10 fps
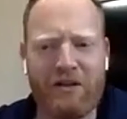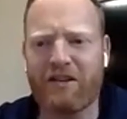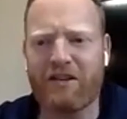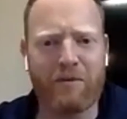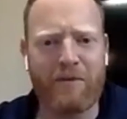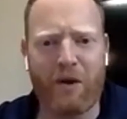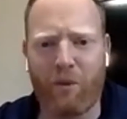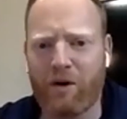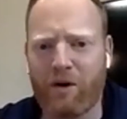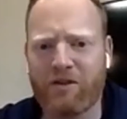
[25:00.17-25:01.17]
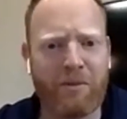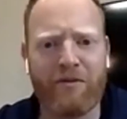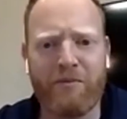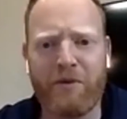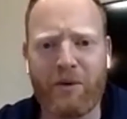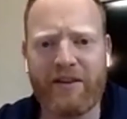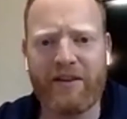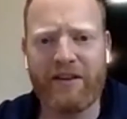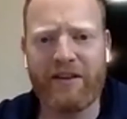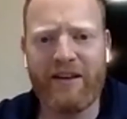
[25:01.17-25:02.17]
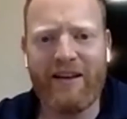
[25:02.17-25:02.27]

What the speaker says: be using a term that we're super familiar with